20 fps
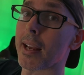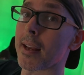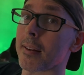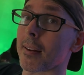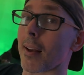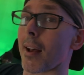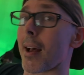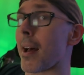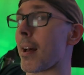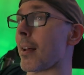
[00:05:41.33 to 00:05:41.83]

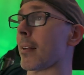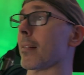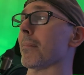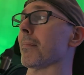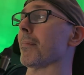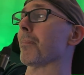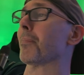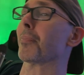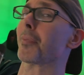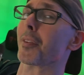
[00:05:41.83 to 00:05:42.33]
it at,
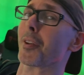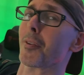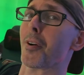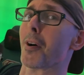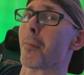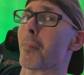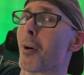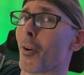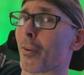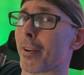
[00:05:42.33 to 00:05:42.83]

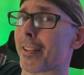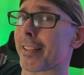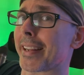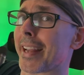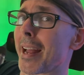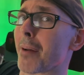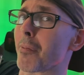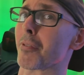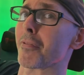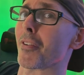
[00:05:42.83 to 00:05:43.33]
well, I'm holding the
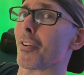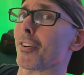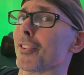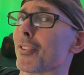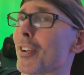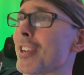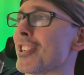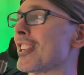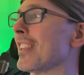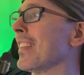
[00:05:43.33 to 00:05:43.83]
camera very
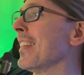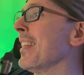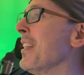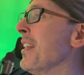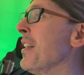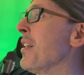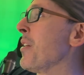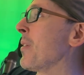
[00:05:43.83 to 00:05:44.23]
strangely,